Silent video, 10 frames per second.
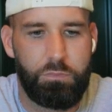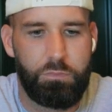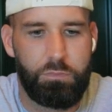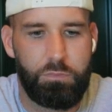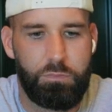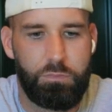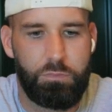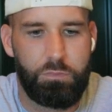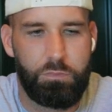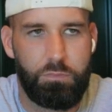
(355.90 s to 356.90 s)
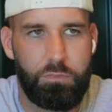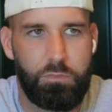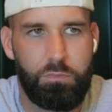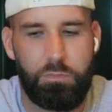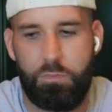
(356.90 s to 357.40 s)

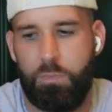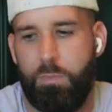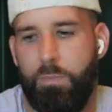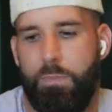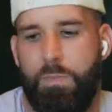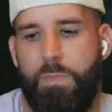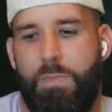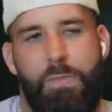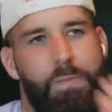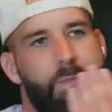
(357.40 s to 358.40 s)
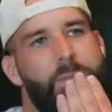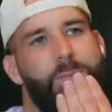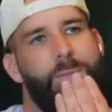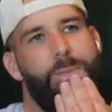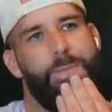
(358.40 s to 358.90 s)

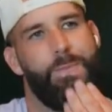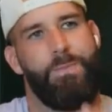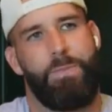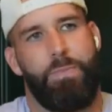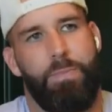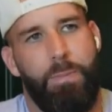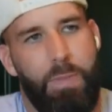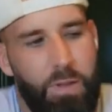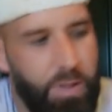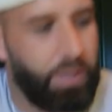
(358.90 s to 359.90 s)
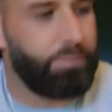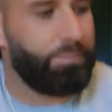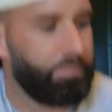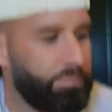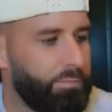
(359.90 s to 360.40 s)

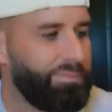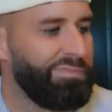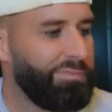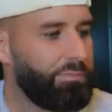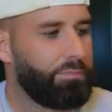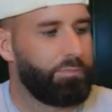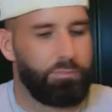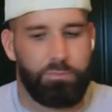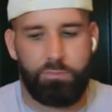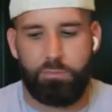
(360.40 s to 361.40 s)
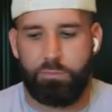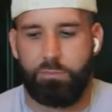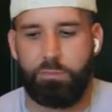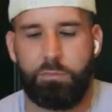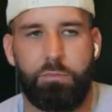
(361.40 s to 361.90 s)

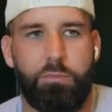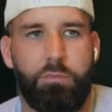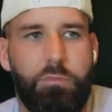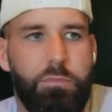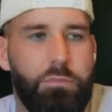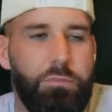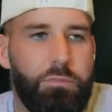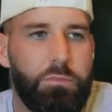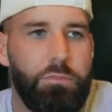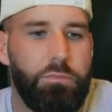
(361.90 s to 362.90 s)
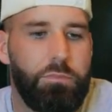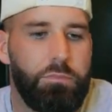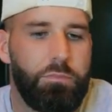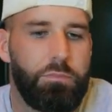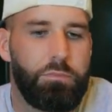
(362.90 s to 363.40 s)

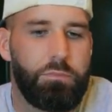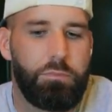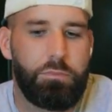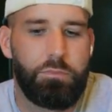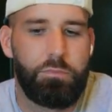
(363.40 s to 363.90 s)
No words are spoken by the person on screen.